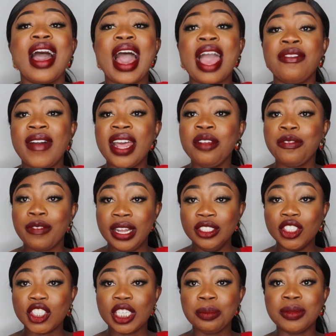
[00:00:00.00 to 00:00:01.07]
I've had a
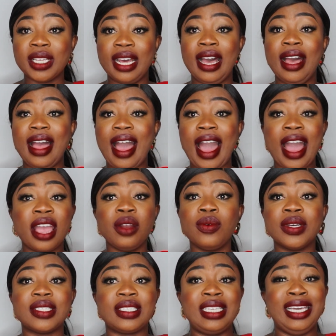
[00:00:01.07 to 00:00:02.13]
friendship that I
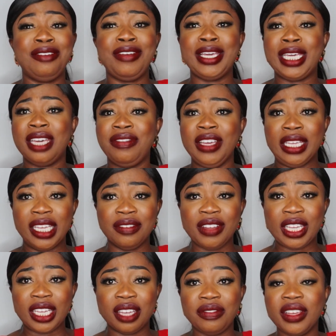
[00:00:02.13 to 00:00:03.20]
was giving, giving,
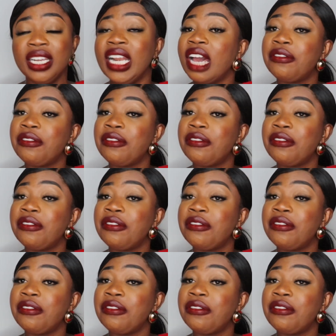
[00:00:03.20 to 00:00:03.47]
giving, giving.